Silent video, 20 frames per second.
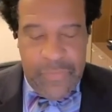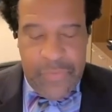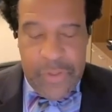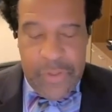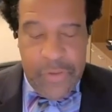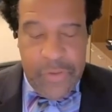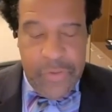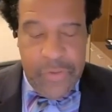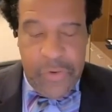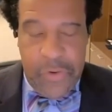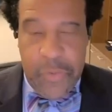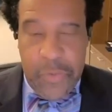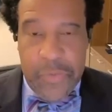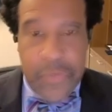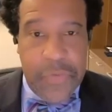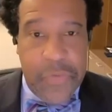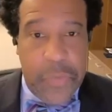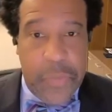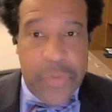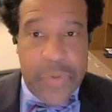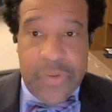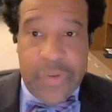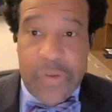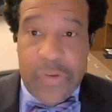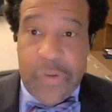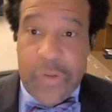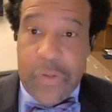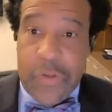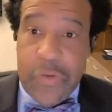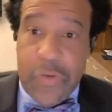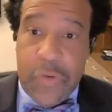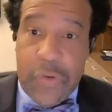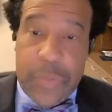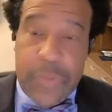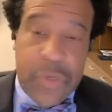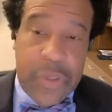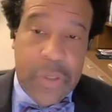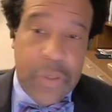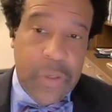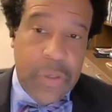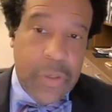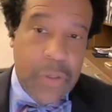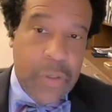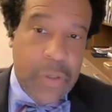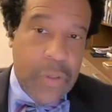fill in terms of the position description.